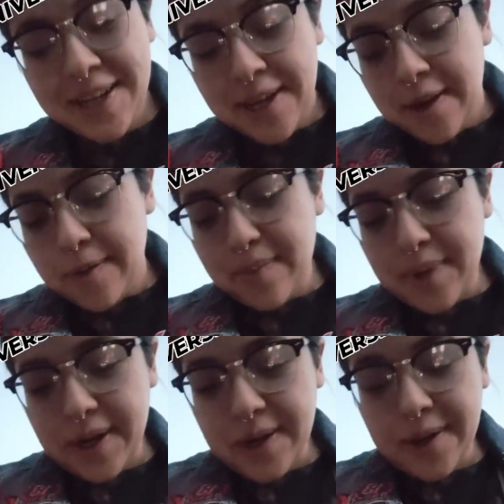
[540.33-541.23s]
But
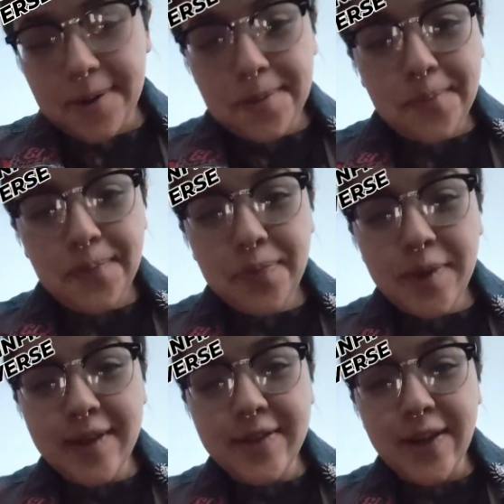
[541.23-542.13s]
that's how
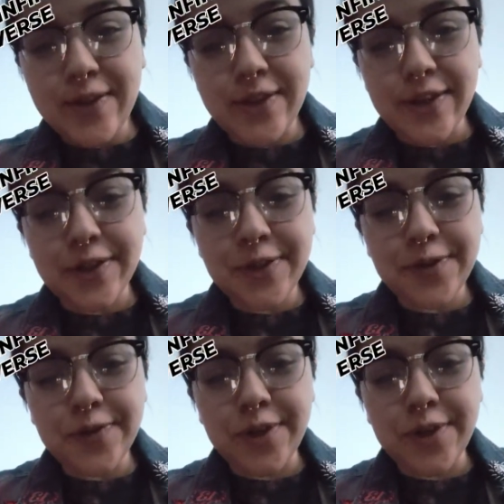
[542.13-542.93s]
it's looking so far.